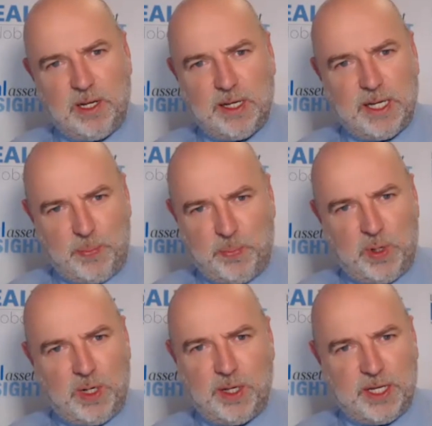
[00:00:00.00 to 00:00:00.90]
like
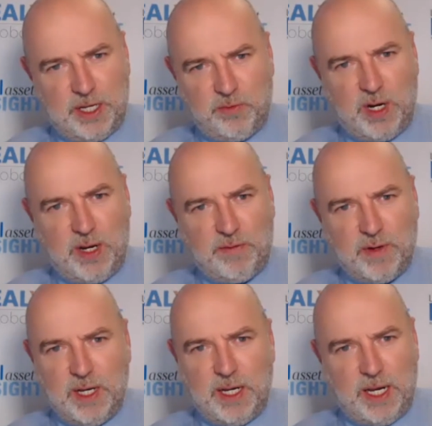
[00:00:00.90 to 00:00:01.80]
EPRA, like INREV,
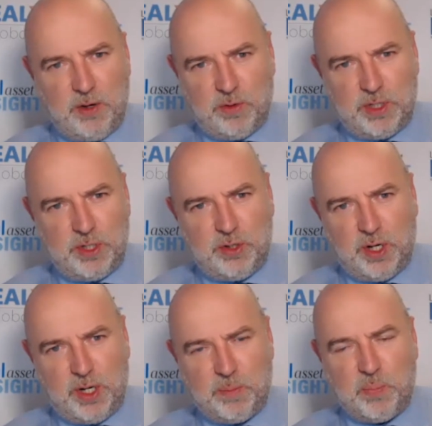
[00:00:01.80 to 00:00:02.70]
in order to
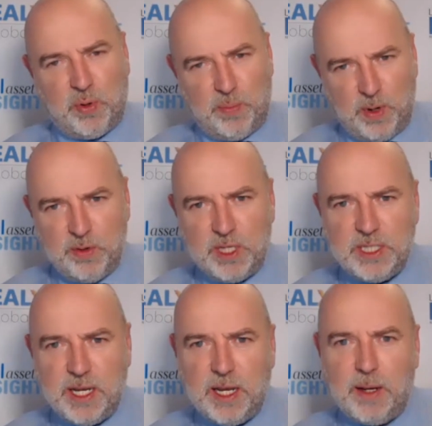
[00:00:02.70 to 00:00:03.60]
try and promote
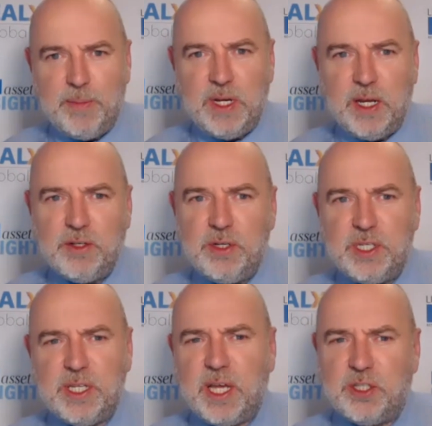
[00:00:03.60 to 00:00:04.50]
this? I mean, how do you
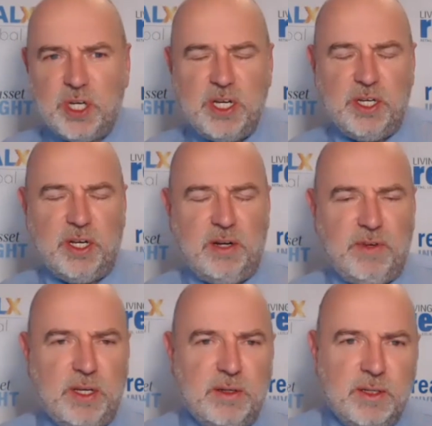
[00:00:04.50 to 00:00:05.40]
see that changing, Olivier?